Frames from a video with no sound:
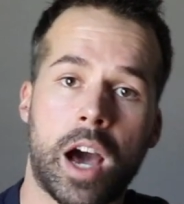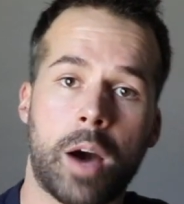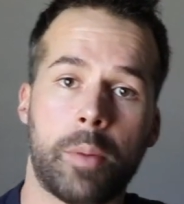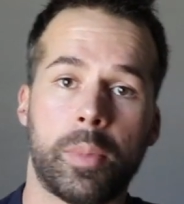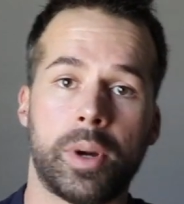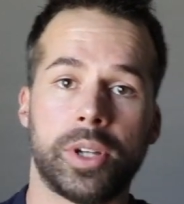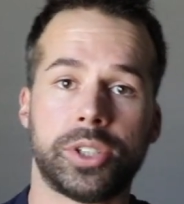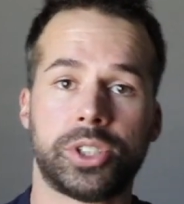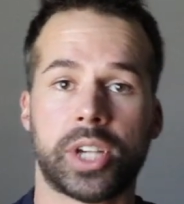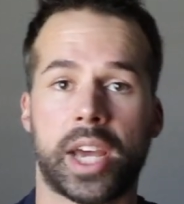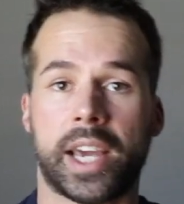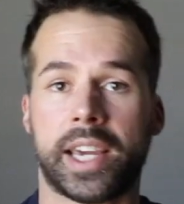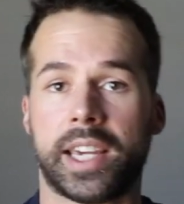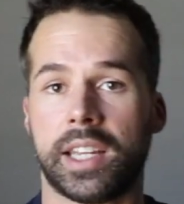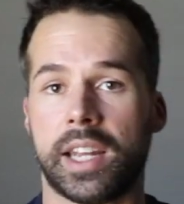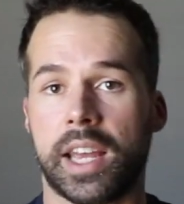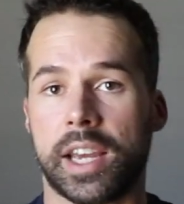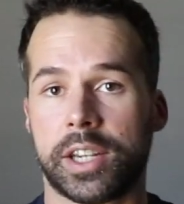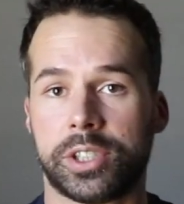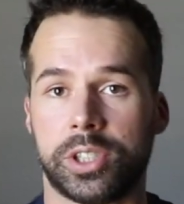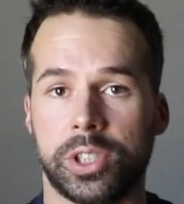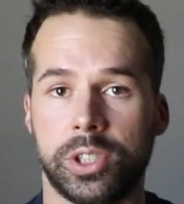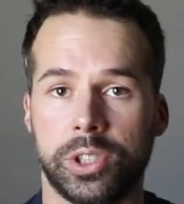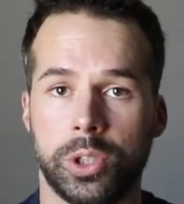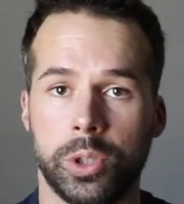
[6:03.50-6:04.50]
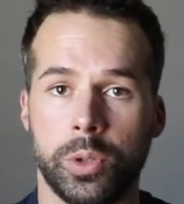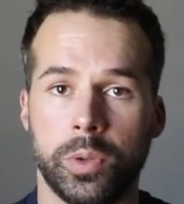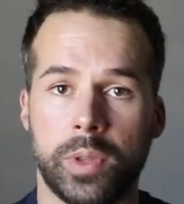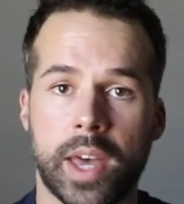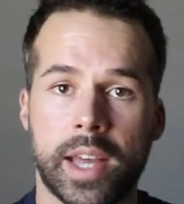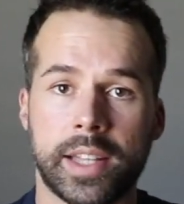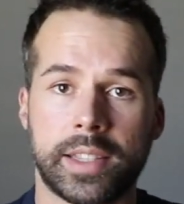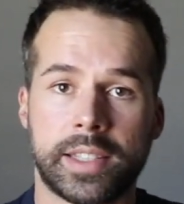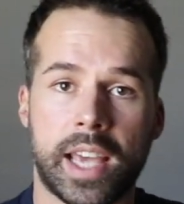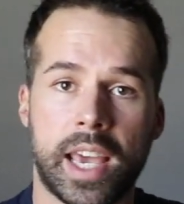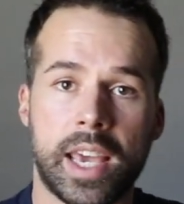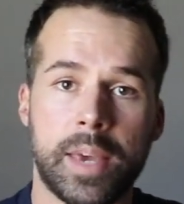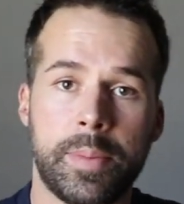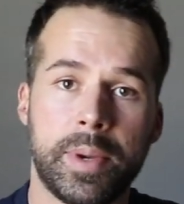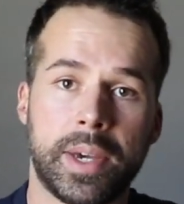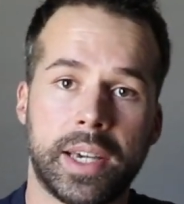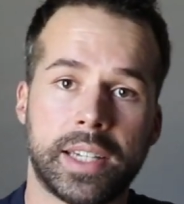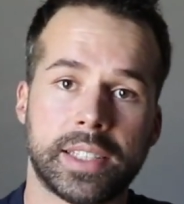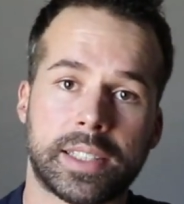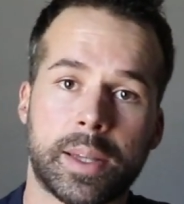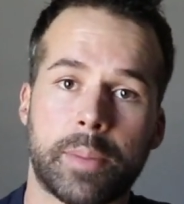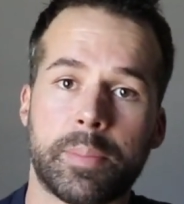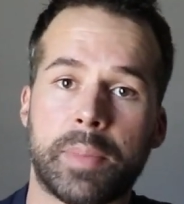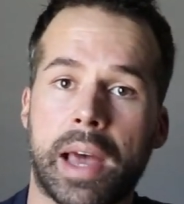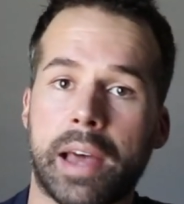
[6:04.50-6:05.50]
how much I can actually do that day
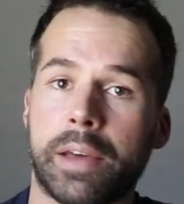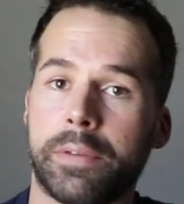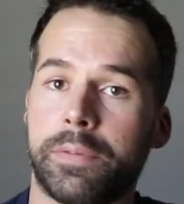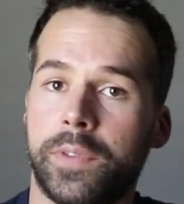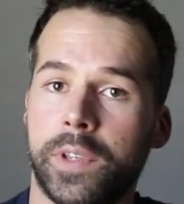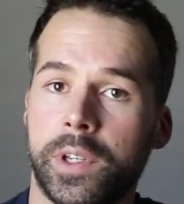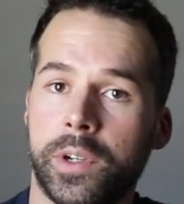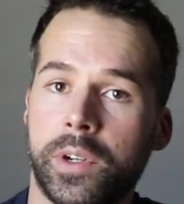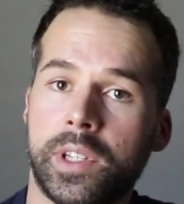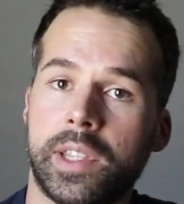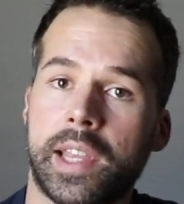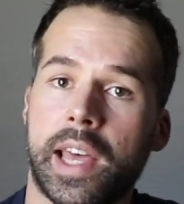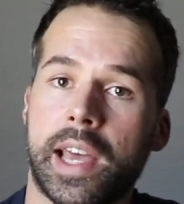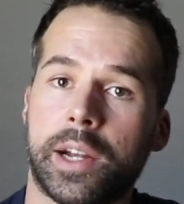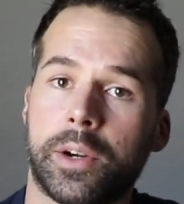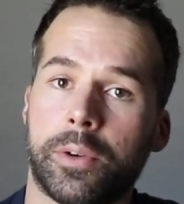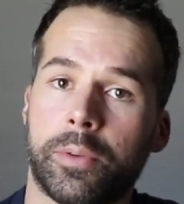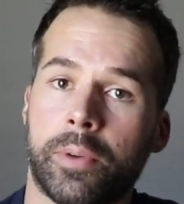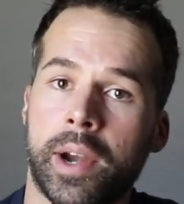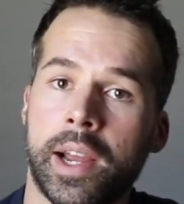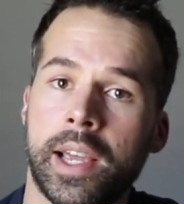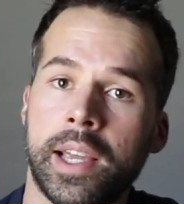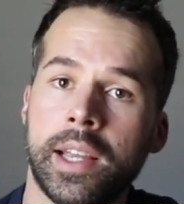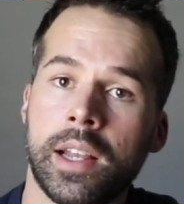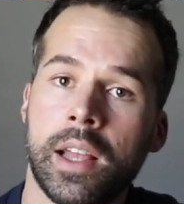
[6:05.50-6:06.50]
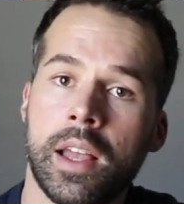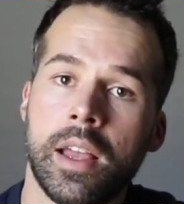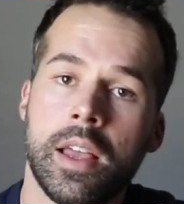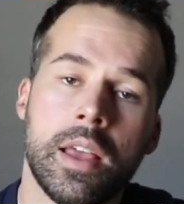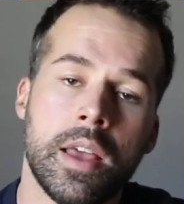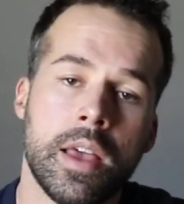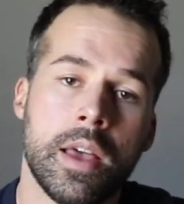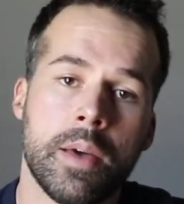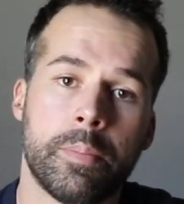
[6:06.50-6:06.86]
because I'm not feeling that great.